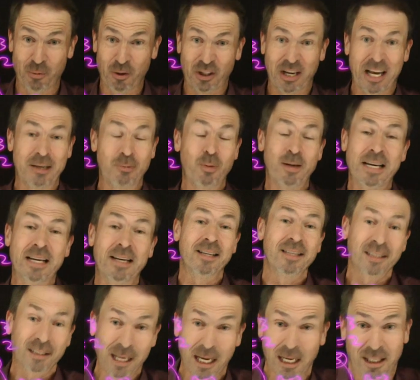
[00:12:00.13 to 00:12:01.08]
in which case we a
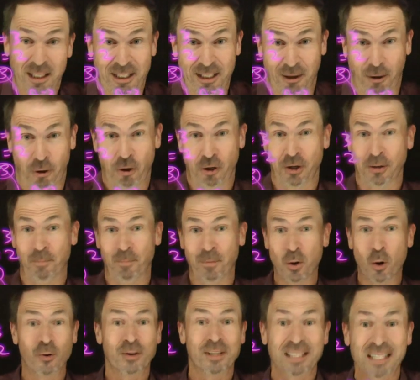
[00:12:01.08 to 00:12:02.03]
sixth solution,
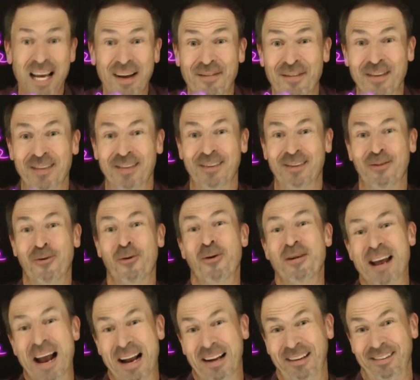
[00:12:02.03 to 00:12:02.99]
or a seventh,
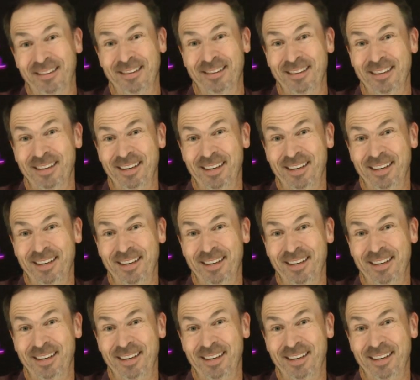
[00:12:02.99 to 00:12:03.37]
or an eighth.